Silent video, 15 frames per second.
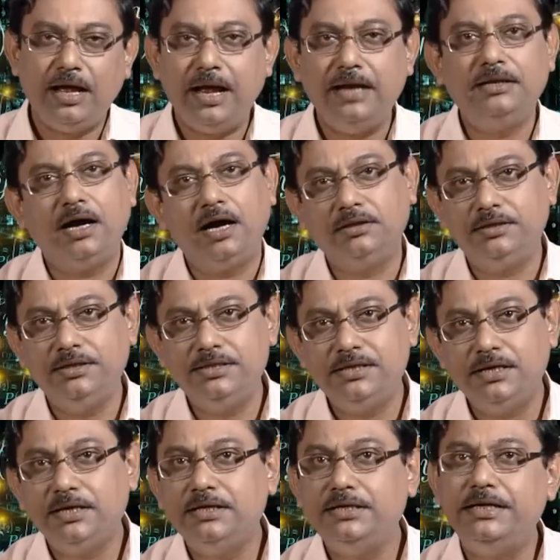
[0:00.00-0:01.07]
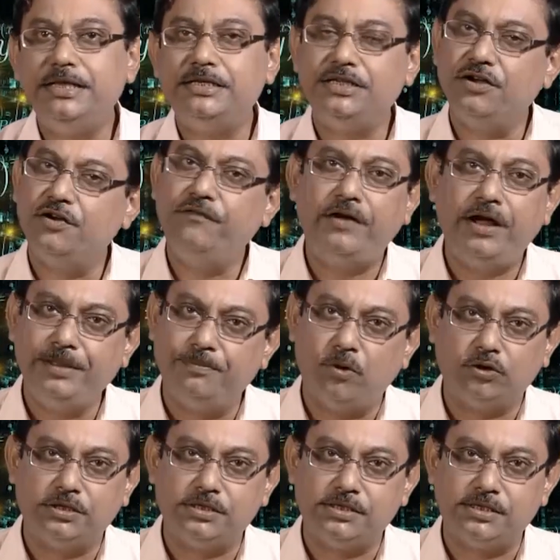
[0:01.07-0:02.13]
and the other is testing of
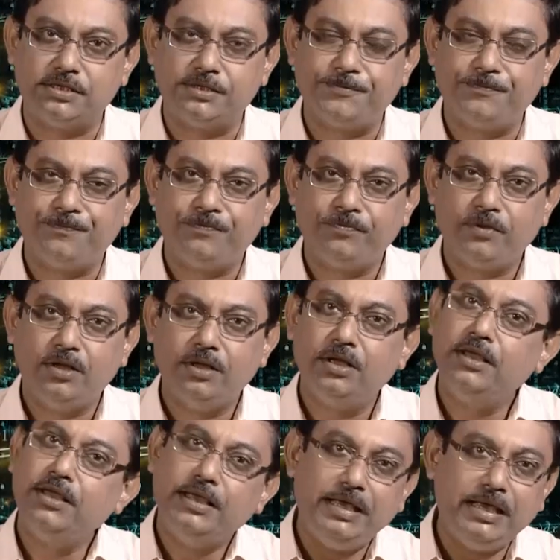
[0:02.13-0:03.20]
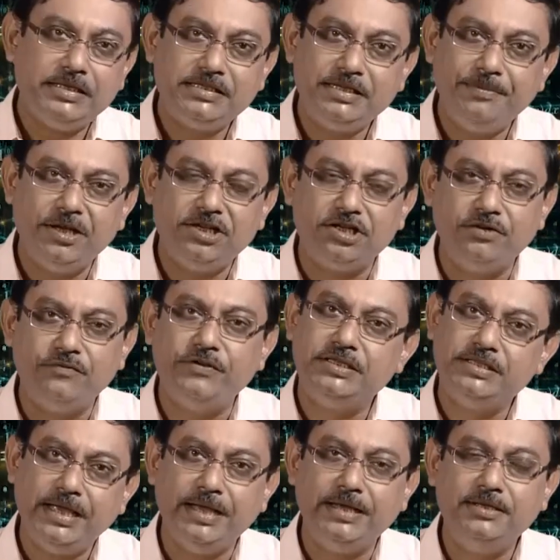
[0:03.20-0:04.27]
hypothesis. Estimation, we
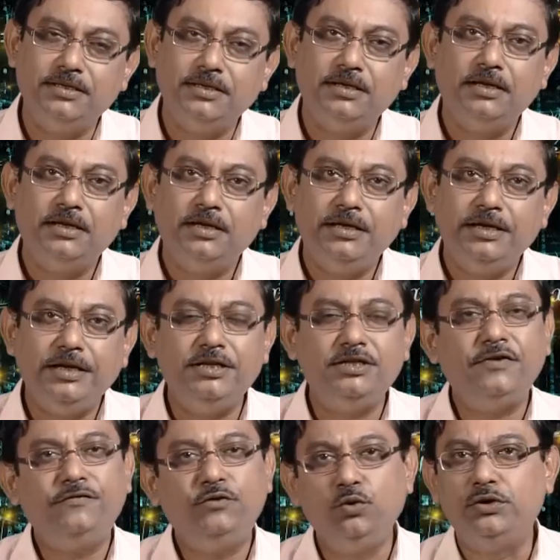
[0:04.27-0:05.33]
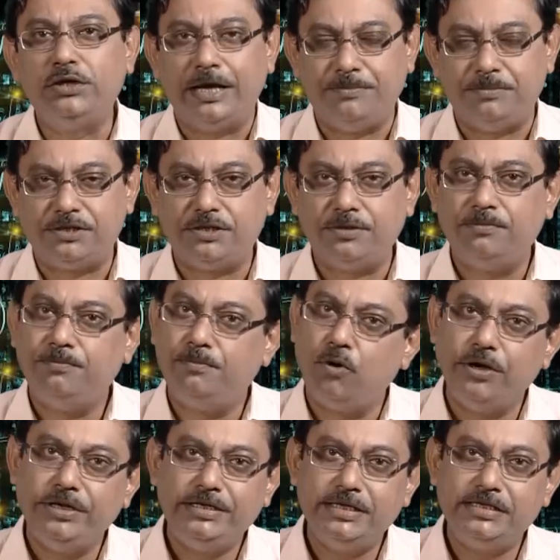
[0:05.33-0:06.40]
said, it is of two types,
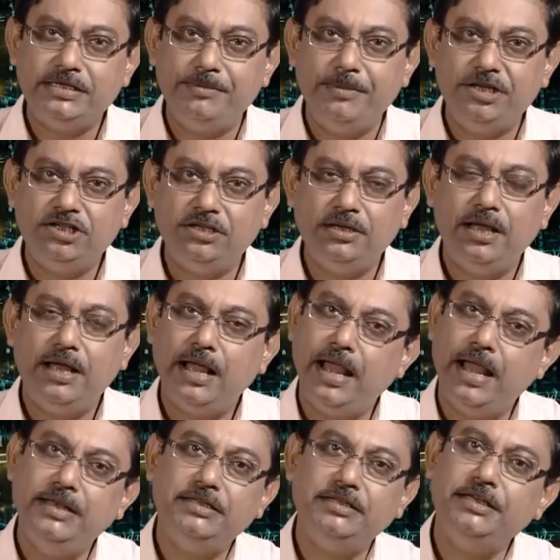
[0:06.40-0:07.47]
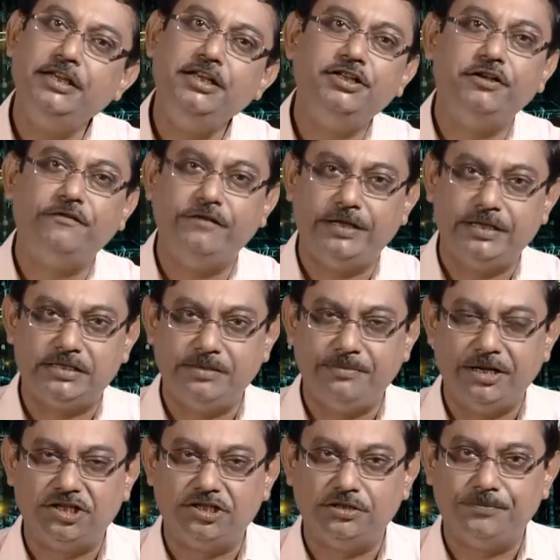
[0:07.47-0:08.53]
point estimation and interval
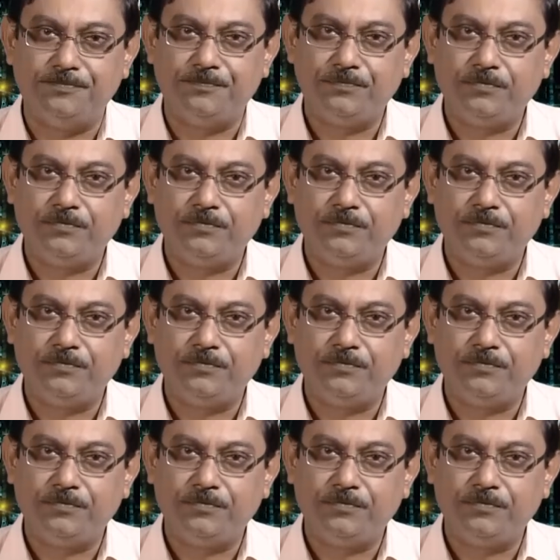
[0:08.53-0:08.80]
estimation.